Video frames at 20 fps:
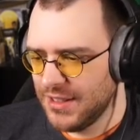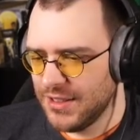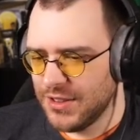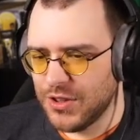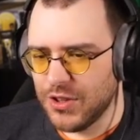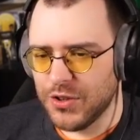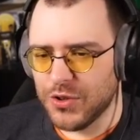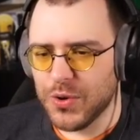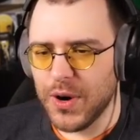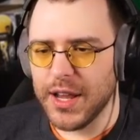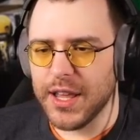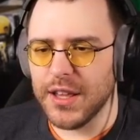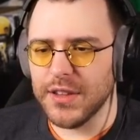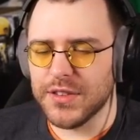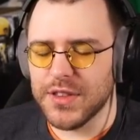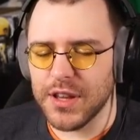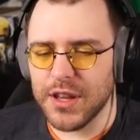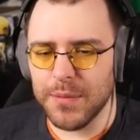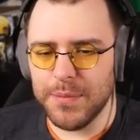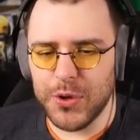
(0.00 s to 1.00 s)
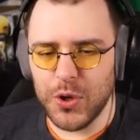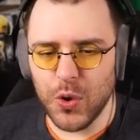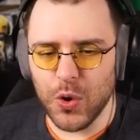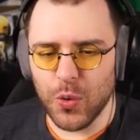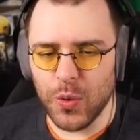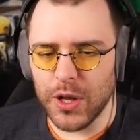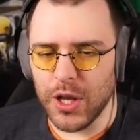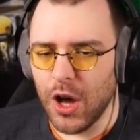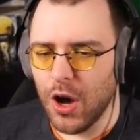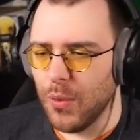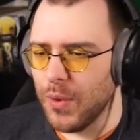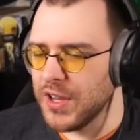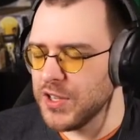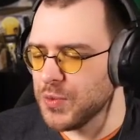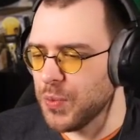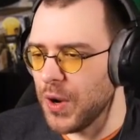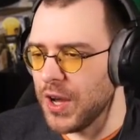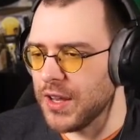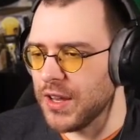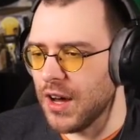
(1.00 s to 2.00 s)
The trick is the computer will always
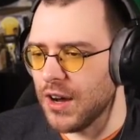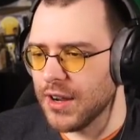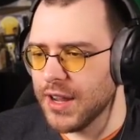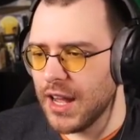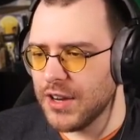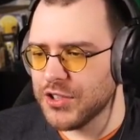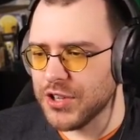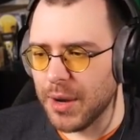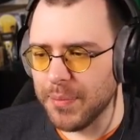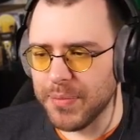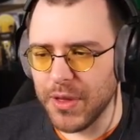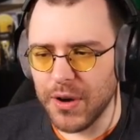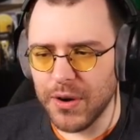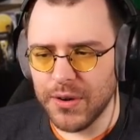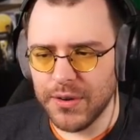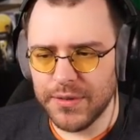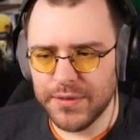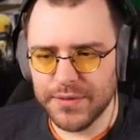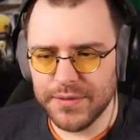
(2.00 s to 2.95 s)
win. I'll catch up, though.